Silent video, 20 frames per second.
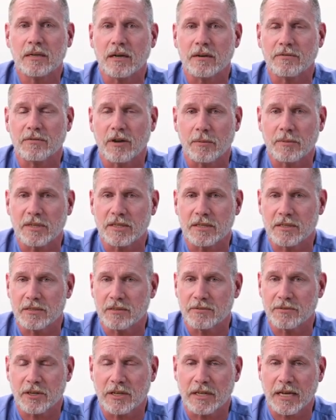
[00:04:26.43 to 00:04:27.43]
Our
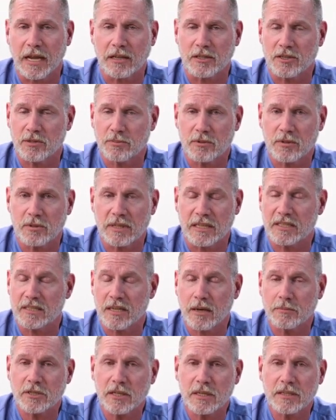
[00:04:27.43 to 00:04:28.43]
pharmacists are very knowledgeable in the
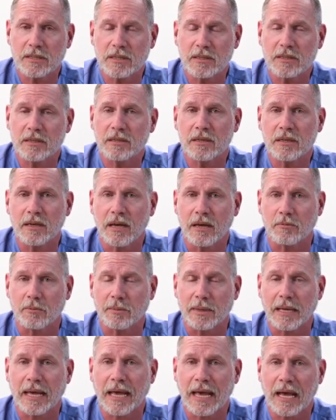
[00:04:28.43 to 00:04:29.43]
subject and will
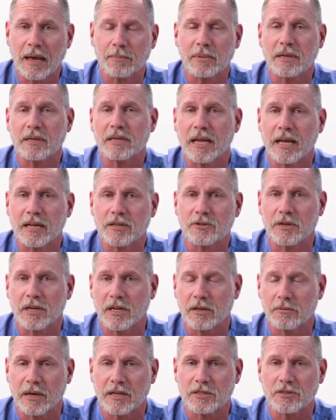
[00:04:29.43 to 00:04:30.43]
be happy to answer
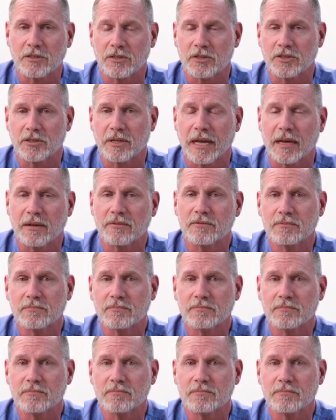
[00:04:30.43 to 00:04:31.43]
any questions you have.
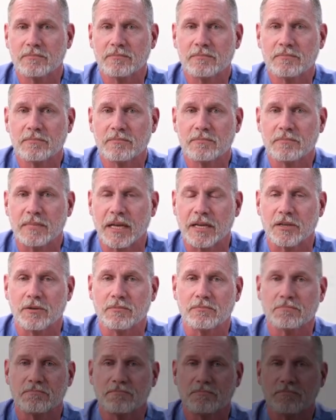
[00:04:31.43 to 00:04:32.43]
Thank you.